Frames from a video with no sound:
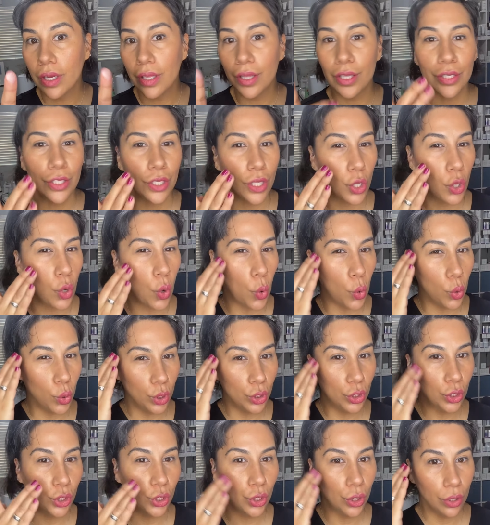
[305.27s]
This is a
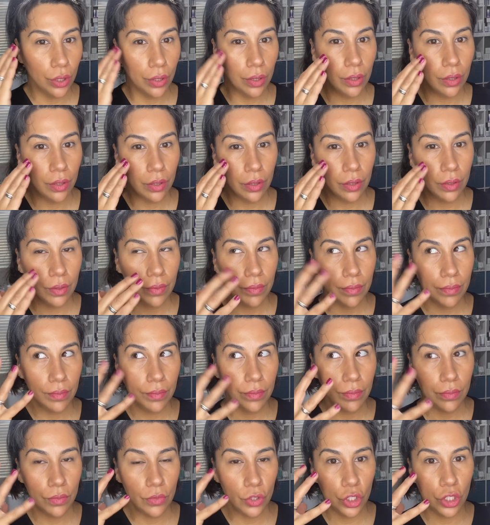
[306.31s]
golder
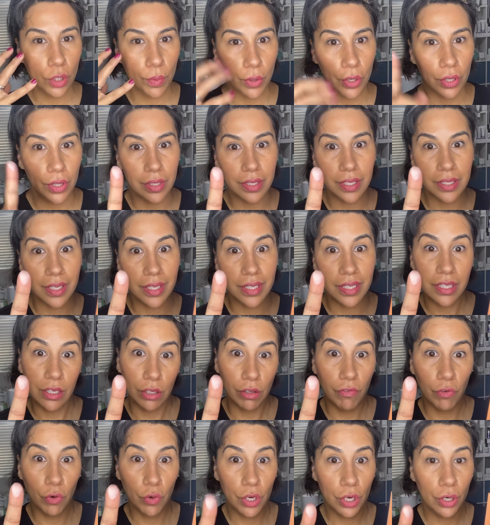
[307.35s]
shimmer. This is a
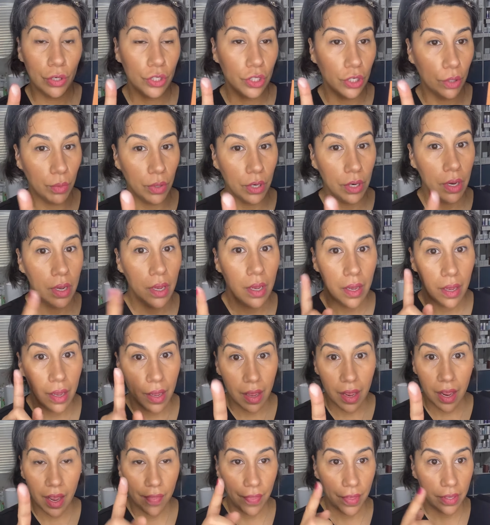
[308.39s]
silverier shimmer.
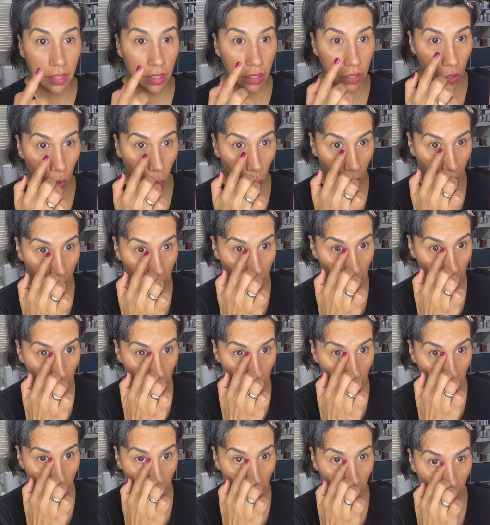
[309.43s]
And this is the one
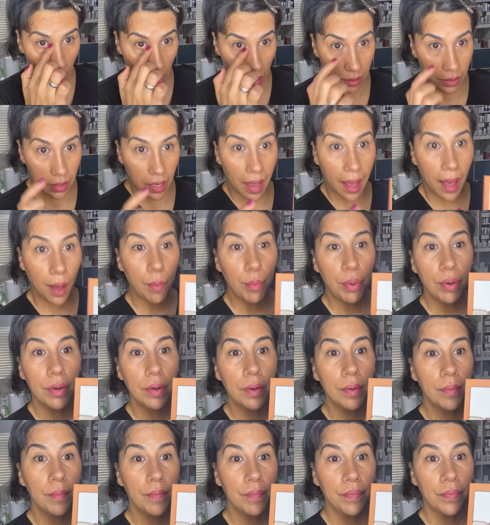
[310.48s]
I'll tap
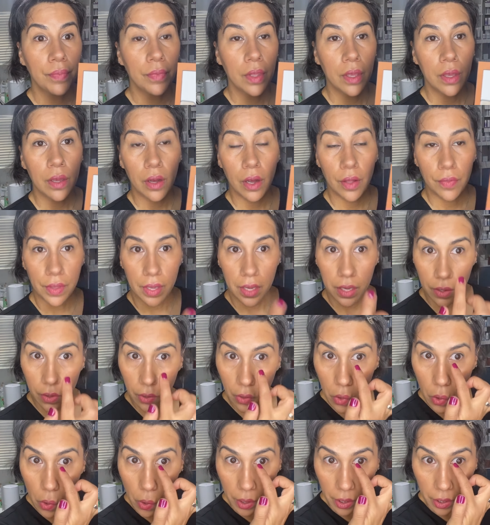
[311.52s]
on the inner
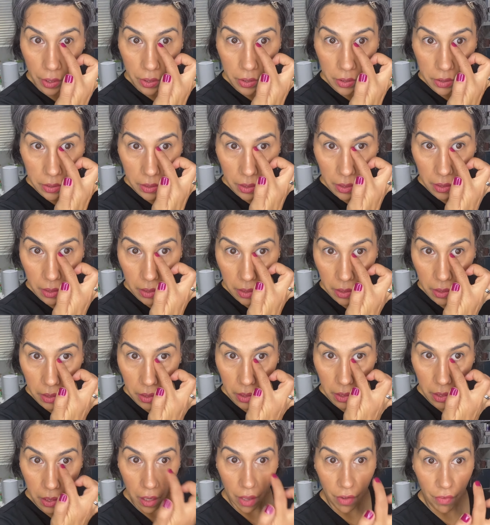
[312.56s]
corners
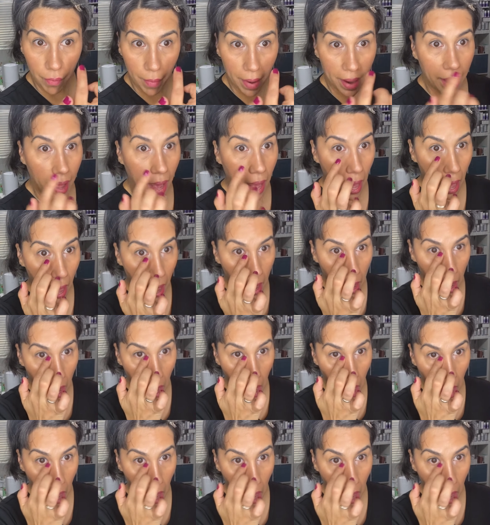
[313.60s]
of my eye